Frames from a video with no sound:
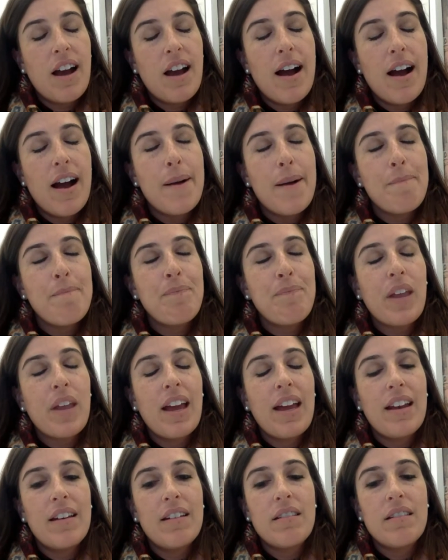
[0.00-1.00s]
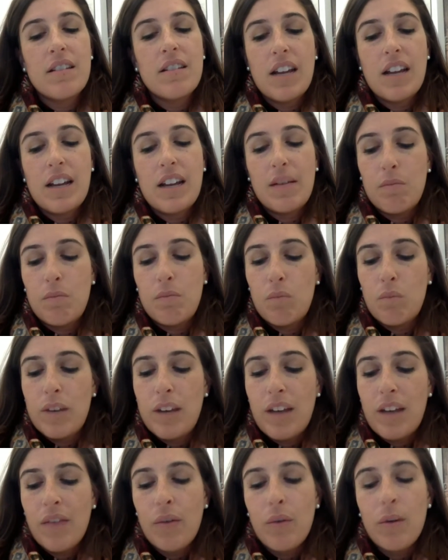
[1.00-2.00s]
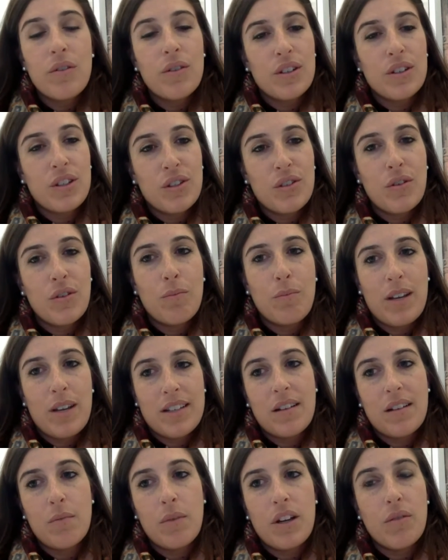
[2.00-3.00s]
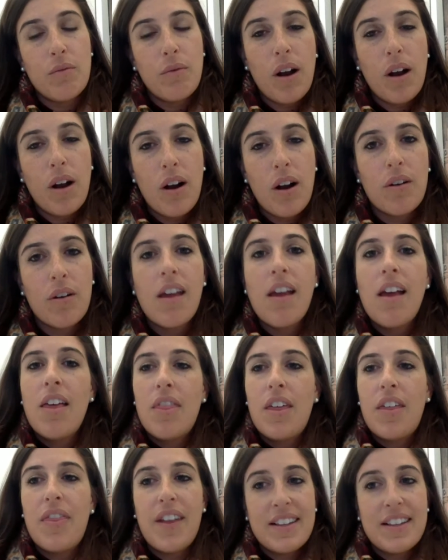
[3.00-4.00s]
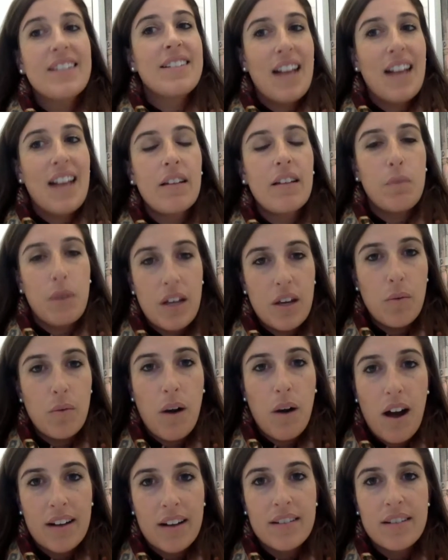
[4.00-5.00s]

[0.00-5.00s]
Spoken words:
And we never want to assume based on what you wrote that that's exactly what you want.